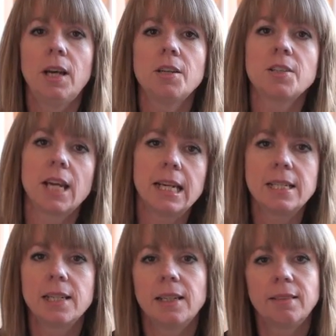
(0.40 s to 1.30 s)
last
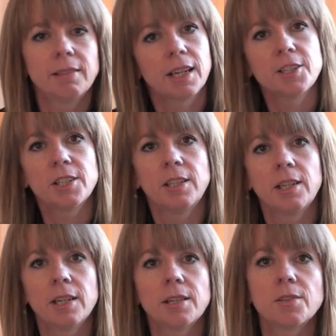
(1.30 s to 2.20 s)
18, 19
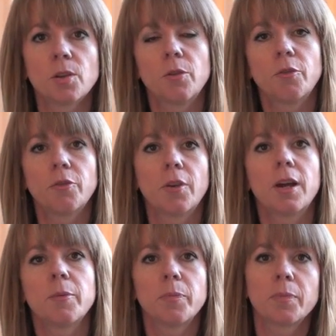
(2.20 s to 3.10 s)
years of
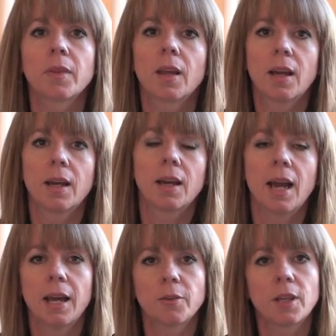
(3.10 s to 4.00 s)

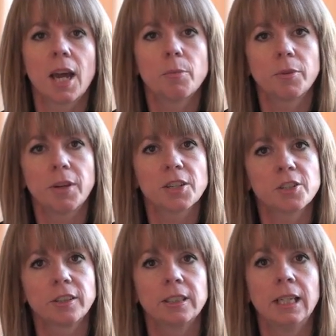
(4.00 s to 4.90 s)
a healthcare
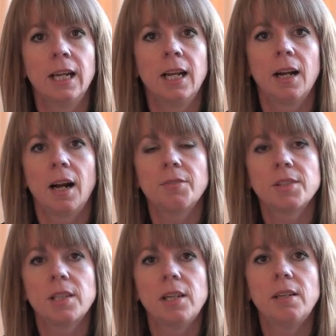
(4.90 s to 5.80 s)
professional, I've
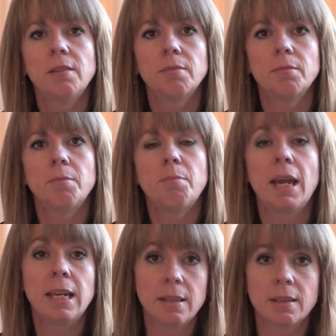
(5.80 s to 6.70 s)
seen
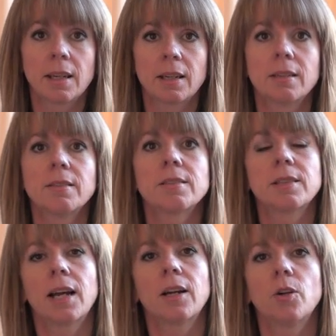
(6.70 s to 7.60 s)
many things
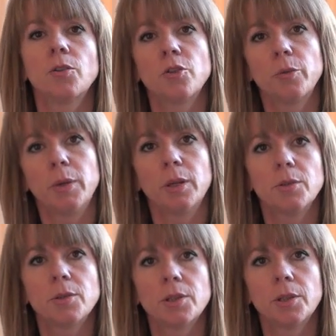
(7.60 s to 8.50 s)
that
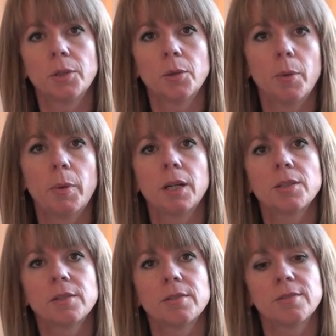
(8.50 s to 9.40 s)
contribute to a
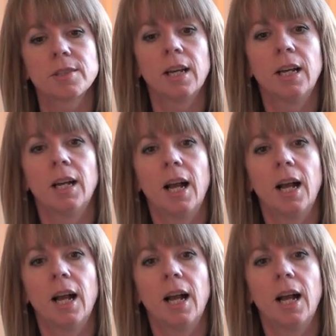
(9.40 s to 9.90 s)
person's